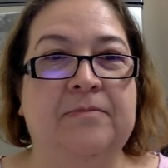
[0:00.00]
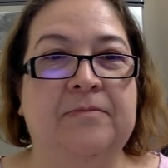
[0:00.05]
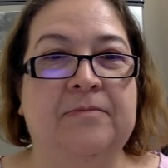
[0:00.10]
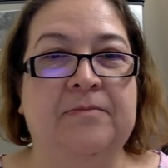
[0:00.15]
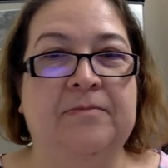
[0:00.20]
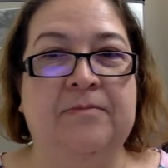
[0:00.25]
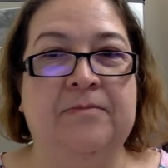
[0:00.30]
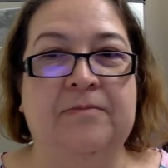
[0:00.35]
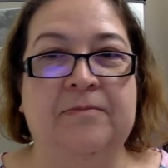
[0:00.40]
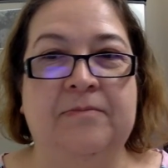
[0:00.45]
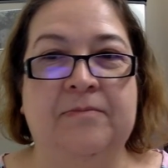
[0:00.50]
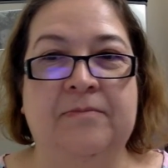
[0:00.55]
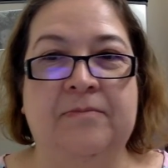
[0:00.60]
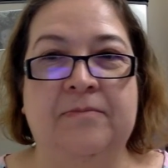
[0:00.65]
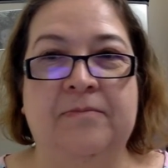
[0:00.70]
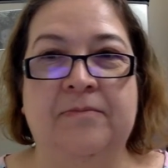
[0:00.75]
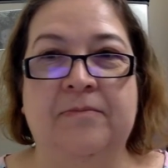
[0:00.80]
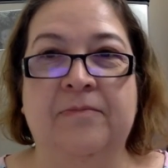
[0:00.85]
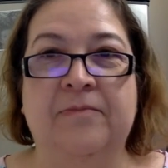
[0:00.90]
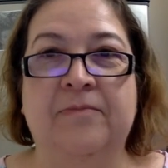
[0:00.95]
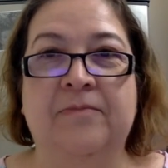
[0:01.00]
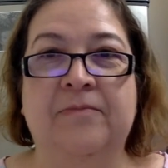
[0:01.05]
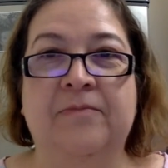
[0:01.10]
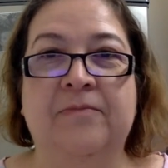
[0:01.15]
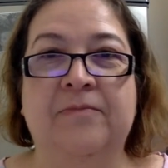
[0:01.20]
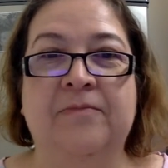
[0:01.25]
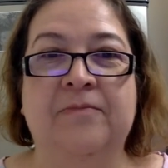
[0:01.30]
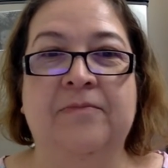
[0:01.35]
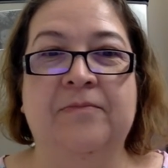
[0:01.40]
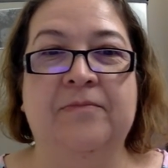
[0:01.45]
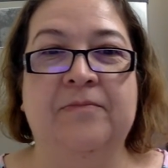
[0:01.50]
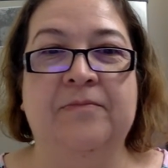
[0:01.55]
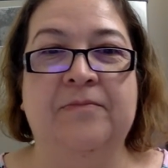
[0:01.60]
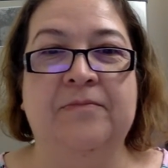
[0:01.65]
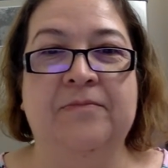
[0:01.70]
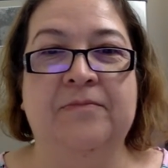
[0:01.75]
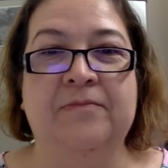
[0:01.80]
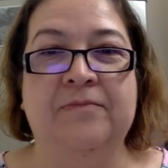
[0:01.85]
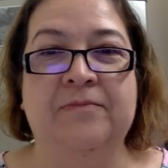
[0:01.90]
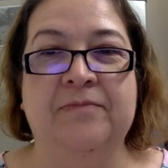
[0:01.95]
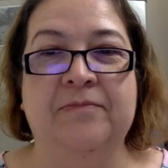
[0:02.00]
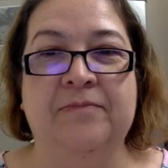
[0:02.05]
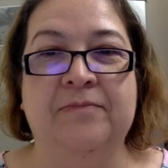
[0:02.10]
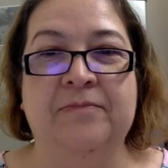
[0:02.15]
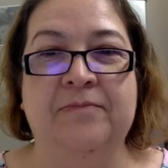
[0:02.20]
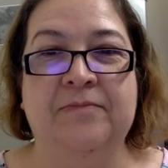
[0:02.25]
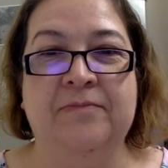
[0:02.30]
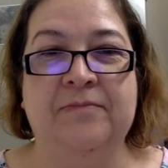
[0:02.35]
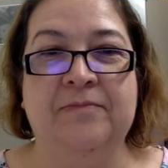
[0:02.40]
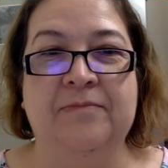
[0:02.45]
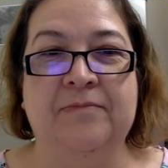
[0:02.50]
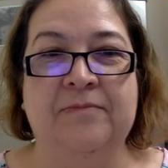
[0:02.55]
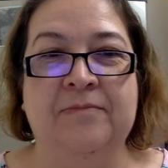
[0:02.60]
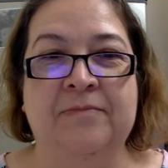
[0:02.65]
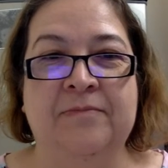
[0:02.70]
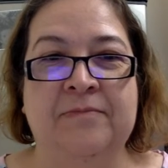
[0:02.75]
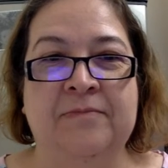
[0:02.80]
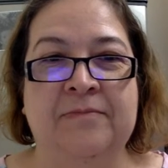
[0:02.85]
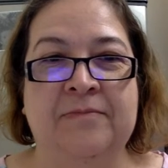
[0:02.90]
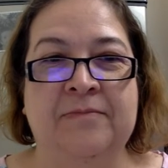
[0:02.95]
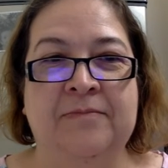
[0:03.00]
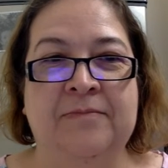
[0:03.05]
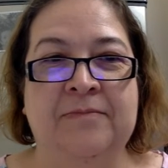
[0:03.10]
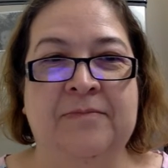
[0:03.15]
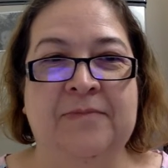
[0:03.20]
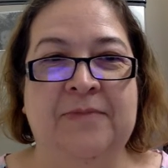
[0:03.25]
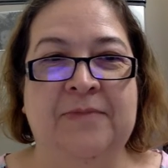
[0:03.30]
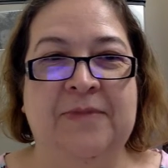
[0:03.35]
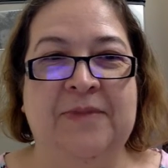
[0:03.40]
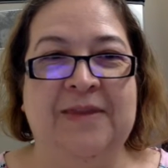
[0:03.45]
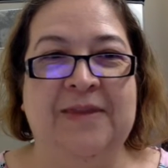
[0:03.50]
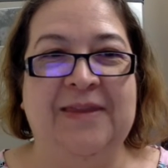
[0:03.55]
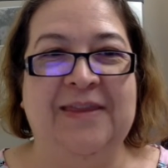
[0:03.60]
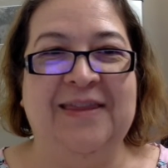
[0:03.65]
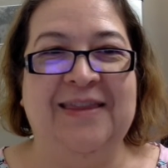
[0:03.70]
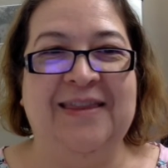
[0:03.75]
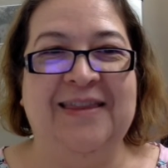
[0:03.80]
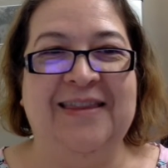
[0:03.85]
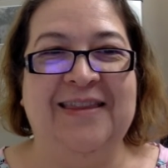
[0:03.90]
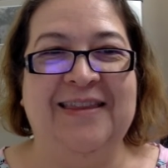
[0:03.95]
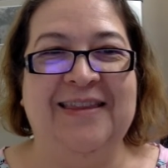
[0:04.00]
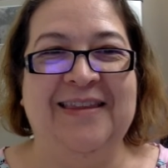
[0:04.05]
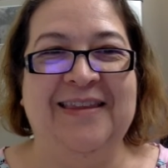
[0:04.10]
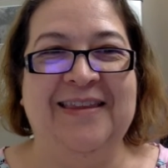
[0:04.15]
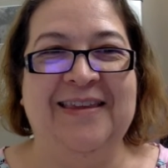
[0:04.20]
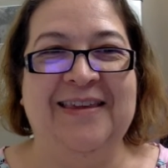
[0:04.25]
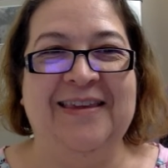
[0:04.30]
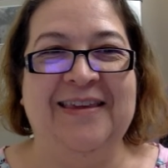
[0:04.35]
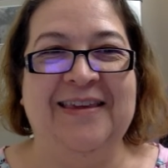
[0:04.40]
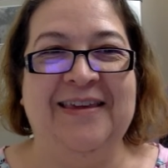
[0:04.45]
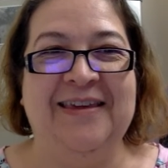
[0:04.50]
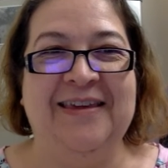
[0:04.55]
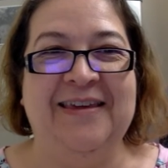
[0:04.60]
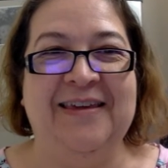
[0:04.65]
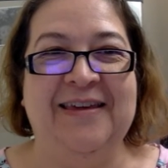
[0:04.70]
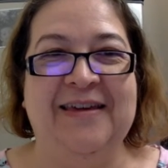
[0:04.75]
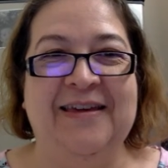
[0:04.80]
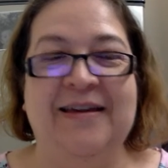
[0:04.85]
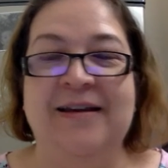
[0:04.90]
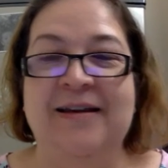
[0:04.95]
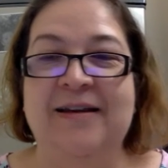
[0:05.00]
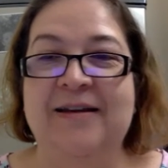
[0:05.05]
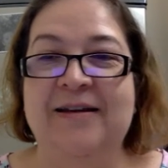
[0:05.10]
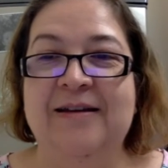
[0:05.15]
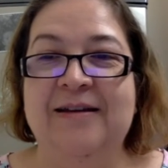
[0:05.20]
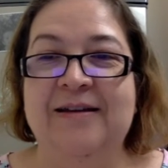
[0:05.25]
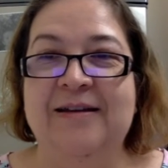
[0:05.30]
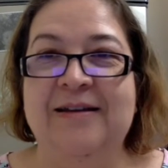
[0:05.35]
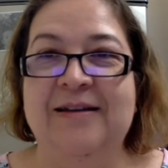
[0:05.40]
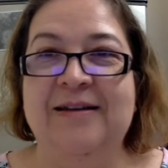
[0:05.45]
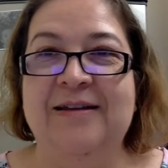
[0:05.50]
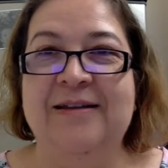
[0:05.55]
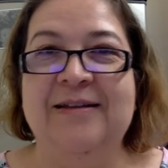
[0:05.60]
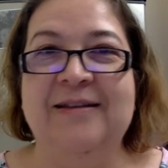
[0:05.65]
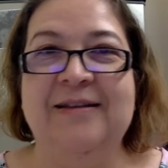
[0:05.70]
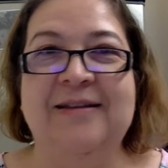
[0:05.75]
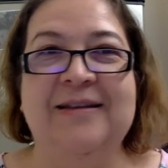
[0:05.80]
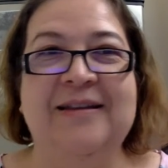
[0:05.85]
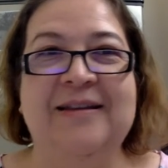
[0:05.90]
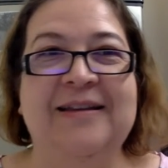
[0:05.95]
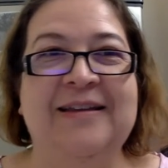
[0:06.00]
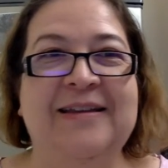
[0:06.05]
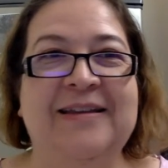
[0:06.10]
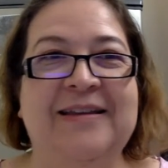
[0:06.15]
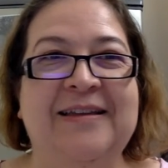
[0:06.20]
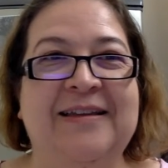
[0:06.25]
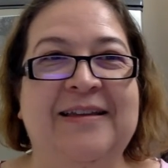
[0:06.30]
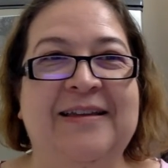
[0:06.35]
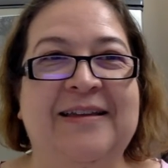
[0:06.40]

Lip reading: No words are spoken by the person on screen.